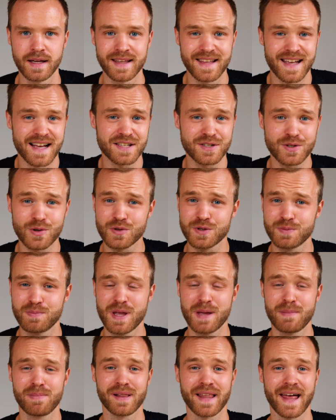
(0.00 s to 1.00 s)
Yes, those
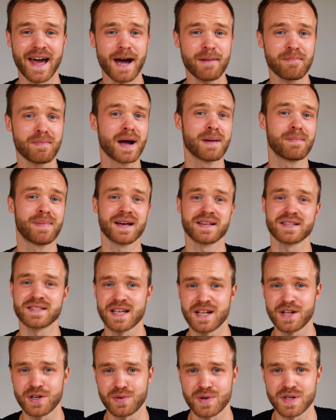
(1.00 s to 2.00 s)
people had my best
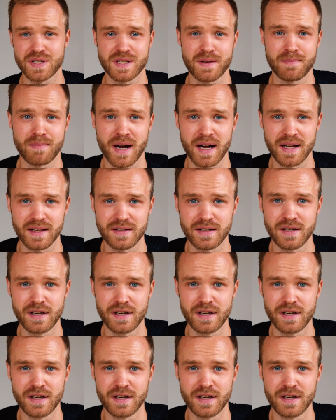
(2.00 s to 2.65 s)
interest in mind.